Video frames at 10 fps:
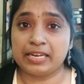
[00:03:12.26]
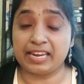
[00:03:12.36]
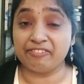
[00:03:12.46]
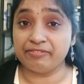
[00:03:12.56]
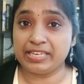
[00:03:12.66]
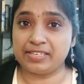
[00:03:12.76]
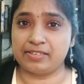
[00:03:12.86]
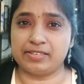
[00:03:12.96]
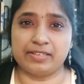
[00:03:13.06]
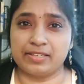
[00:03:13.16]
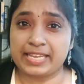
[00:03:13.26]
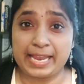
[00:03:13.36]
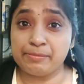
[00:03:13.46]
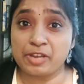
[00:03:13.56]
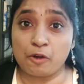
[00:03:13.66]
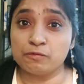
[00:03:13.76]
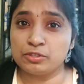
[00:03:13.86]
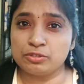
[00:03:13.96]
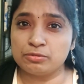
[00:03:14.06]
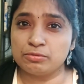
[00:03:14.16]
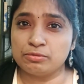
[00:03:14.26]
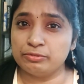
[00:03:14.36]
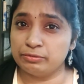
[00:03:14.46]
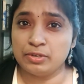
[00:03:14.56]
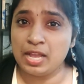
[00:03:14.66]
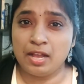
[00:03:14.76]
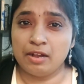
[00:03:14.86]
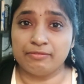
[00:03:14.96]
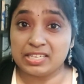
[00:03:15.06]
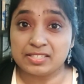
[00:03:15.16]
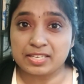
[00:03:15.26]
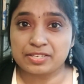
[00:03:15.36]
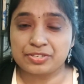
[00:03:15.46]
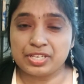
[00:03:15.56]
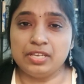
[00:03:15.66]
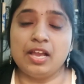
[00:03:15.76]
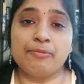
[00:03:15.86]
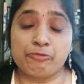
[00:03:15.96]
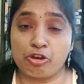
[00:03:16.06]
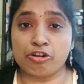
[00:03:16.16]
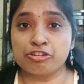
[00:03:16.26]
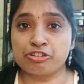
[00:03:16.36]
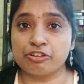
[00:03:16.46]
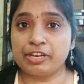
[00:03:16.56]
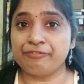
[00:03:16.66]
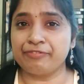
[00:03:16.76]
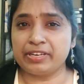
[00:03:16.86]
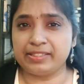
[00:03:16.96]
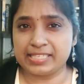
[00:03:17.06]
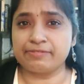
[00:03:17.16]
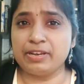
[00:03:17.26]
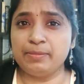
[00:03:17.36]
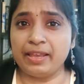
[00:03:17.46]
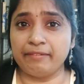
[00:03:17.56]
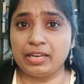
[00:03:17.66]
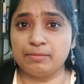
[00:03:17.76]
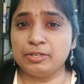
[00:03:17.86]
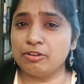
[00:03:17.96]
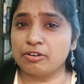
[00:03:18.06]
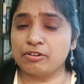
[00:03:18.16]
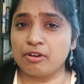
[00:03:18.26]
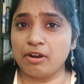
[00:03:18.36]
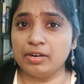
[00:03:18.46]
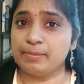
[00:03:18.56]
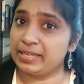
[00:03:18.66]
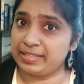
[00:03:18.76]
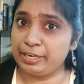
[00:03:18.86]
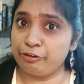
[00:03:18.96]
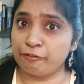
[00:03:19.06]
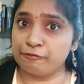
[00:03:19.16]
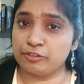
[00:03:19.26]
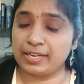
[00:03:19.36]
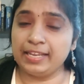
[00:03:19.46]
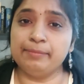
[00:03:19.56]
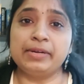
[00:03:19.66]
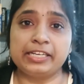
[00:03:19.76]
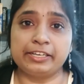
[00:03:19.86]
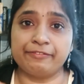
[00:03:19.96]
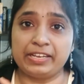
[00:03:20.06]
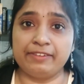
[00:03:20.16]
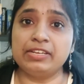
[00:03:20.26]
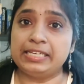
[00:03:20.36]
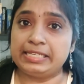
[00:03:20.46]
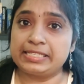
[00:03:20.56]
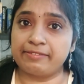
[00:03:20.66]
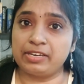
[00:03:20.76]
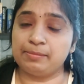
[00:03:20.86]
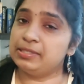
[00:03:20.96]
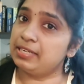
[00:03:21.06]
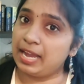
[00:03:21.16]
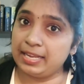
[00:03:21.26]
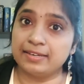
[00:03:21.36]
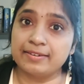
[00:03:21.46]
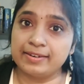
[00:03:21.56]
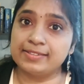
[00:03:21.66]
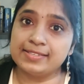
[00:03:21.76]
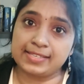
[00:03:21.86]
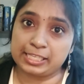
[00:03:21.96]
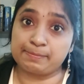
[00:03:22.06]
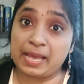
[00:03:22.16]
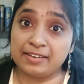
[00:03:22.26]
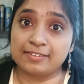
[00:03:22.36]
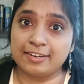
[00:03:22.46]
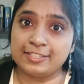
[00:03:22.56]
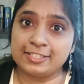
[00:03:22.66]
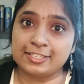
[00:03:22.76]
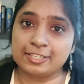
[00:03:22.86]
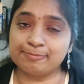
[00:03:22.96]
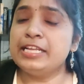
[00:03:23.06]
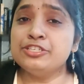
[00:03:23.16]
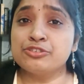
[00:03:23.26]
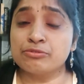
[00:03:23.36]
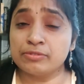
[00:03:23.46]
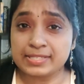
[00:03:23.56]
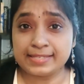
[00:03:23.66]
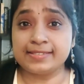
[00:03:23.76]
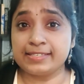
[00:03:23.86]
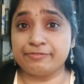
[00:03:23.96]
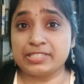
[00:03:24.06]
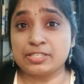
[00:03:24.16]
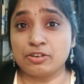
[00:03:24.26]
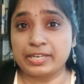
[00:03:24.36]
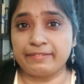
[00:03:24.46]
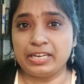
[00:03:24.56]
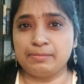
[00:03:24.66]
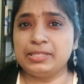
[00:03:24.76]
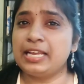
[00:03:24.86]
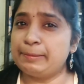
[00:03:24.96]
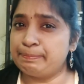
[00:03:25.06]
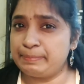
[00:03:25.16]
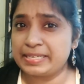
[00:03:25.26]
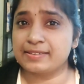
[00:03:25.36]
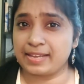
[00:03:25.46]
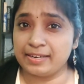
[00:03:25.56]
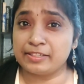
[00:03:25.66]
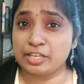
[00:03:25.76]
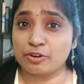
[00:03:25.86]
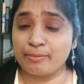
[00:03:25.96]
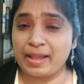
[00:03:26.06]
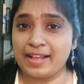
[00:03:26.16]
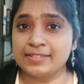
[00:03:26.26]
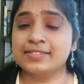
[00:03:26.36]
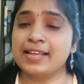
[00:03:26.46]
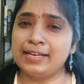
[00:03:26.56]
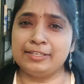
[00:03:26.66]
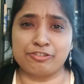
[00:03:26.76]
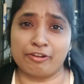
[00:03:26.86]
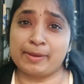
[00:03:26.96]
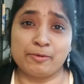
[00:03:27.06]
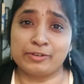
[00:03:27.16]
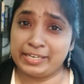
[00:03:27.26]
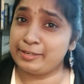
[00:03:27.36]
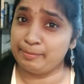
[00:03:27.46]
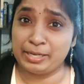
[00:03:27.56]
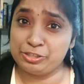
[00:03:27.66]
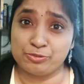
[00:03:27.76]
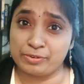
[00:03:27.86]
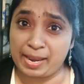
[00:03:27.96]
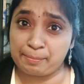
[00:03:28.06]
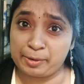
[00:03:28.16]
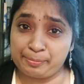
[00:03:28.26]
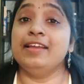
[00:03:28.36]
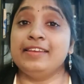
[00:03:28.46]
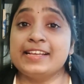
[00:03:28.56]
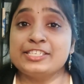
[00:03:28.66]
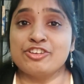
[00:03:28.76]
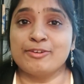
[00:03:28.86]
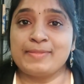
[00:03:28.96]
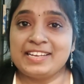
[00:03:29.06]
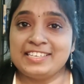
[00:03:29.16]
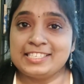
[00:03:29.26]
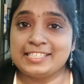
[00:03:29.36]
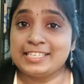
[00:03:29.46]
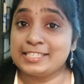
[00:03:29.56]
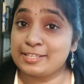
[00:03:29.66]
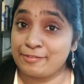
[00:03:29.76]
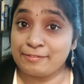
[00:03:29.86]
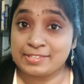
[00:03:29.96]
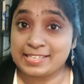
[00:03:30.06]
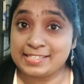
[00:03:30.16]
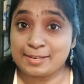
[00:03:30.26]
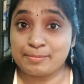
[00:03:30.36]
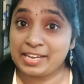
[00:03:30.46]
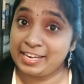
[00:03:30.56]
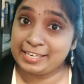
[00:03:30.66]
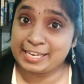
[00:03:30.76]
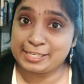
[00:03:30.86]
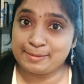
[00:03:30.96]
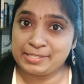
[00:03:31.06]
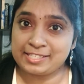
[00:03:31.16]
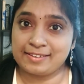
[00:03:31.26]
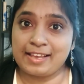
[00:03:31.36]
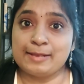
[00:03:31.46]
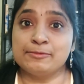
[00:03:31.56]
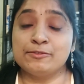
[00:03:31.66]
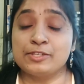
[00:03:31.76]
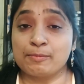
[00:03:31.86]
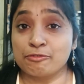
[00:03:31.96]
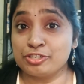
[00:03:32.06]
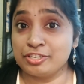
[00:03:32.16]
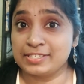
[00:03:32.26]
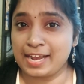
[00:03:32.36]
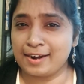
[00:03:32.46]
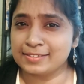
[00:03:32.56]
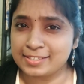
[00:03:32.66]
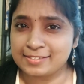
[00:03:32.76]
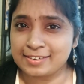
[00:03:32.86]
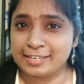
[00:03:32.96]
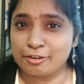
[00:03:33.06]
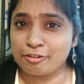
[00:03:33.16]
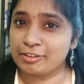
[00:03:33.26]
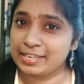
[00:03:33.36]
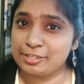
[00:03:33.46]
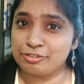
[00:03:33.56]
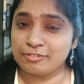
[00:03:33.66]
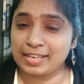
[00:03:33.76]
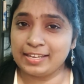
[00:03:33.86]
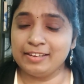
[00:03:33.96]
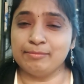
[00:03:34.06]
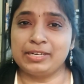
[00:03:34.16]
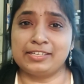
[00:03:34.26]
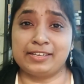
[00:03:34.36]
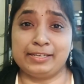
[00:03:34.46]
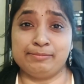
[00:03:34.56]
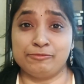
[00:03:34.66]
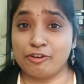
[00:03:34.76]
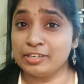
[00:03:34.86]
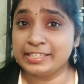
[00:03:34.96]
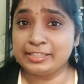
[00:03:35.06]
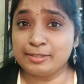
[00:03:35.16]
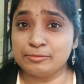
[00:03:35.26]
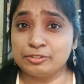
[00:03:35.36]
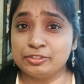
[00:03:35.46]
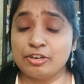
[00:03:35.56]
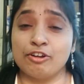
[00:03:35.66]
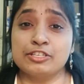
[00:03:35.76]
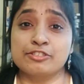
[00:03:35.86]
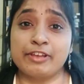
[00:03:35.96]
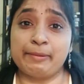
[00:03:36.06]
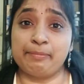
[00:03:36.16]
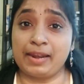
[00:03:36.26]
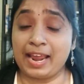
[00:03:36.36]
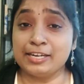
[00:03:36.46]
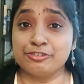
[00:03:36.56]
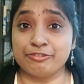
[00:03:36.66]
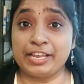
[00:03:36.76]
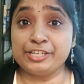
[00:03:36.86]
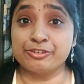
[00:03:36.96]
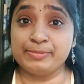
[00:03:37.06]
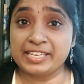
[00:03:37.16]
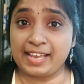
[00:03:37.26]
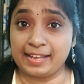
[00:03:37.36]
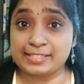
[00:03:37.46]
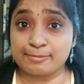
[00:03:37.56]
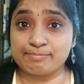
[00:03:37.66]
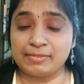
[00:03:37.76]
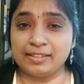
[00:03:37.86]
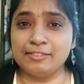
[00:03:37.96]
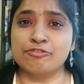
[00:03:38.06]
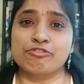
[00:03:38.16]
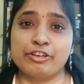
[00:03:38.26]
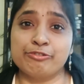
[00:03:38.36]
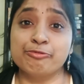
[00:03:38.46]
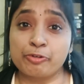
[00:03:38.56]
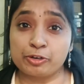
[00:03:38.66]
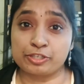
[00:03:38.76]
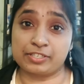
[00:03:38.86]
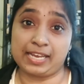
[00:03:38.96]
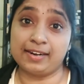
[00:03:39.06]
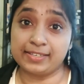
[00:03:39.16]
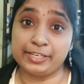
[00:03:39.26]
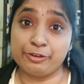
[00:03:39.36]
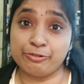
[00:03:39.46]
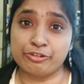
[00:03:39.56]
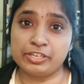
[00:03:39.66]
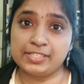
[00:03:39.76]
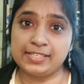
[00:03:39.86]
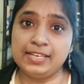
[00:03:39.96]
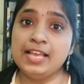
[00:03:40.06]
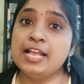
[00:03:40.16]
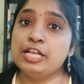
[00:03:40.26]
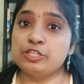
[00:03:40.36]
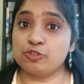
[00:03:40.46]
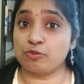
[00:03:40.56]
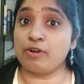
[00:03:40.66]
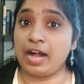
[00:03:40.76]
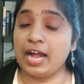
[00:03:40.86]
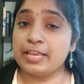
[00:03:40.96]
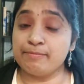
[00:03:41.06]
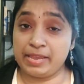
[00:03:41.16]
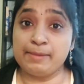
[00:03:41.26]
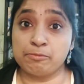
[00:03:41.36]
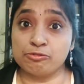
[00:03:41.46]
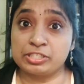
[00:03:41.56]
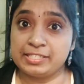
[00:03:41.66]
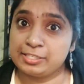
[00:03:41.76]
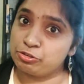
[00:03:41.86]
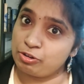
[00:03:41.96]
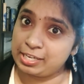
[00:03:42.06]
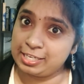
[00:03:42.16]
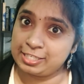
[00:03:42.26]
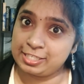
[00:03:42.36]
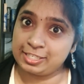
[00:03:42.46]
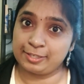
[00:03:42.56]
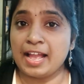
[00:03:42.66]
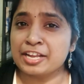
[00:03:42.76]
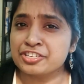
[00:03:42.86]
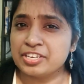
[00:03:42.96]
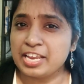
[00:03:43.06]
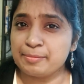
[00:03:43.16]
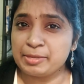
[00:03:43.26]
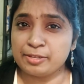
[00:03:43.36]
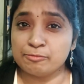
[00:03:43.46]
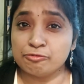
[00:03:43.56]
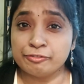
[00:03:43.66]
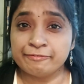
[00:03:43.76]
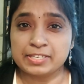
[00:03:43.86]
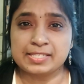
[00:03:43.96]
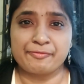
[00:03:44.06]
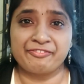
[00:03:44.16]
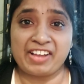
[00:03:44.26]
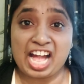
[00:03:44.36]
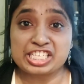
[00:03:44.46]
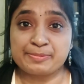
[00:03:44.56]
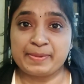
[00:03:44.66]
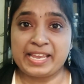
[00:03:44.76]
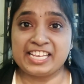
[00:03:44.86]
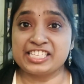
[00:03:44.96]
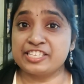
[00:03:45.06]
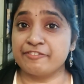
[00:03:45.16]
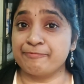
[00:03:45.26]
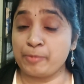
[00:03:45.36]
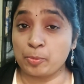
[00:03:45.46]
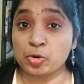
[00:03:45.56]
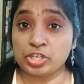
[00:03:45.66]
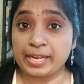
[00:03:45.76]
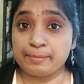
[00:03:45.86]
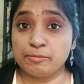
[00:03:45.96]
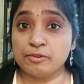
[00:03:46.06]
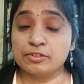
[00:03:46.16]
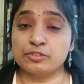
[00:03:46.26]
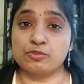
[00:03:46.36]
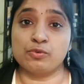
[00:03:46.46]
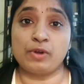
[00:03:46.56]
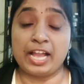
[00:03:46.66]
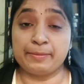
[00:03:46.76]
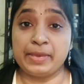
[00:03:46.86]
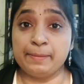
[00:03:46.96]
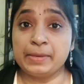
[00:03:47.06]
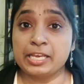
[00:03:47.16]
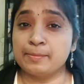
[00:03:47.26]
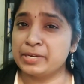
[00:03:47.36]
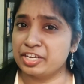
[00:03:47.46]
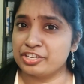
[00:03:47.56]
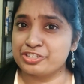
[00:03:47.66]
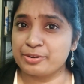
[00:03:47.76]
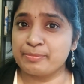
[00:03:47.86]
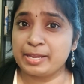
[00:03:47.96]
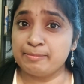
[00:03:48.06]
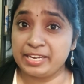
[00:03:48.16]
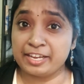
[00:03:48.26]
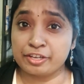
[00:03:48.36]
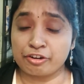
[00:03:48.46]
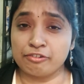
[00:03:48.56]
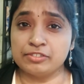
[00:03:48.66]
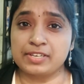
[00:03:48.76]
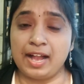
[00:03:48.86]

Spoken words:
Now it came down to 160. I'm not sure if this will be available or not by the end of July, but whenever it is available, I'll read this as palette cleanser. In June, since it was not available, I picked another romance. I'll talk about it in my June wrap-up. Next on my list is The Fifth Season by N.K. Jemisin. I'm supposed to start this read-along in July, but I'm not in the mood. Also, I planned July to be catch-up month, so I don't want to start a new trilogy. So I may push this to August. Actually, I'm in the mood for some fast-paced popcorn type books, so I may pick up Recursion by Blake Crouch.